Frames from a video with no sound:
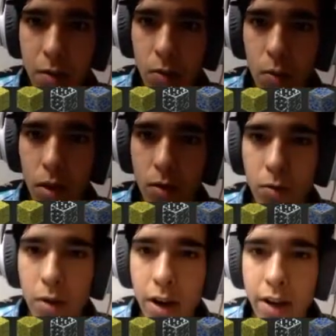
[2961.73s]
1
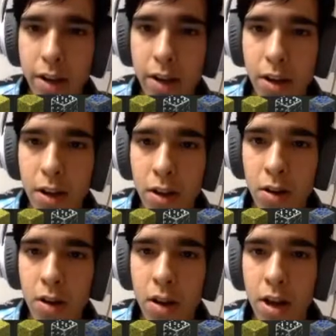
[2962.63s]
right
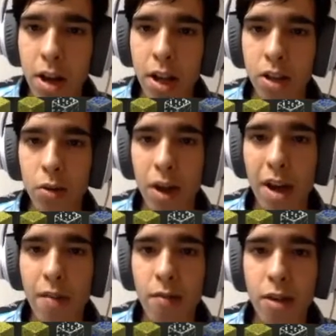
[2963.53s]
here, and so
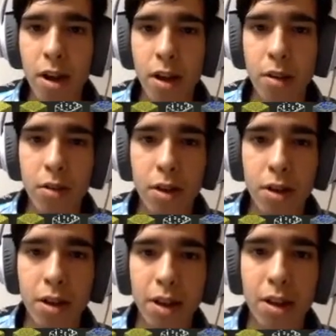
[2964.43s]
every other, I
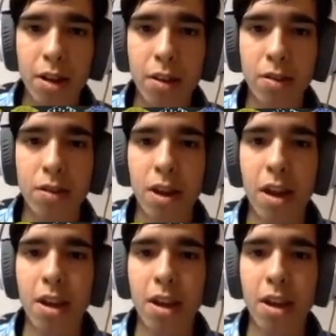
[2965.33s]
think it is, yeah,